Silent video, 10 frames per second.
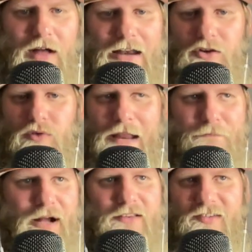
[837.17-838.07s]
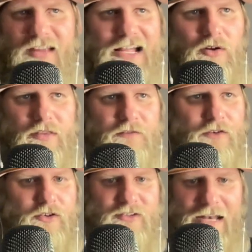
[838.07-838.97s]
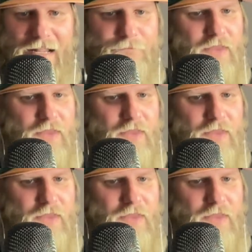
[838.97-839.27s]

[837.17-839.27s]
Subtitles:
Had a great bunt single in the first inning.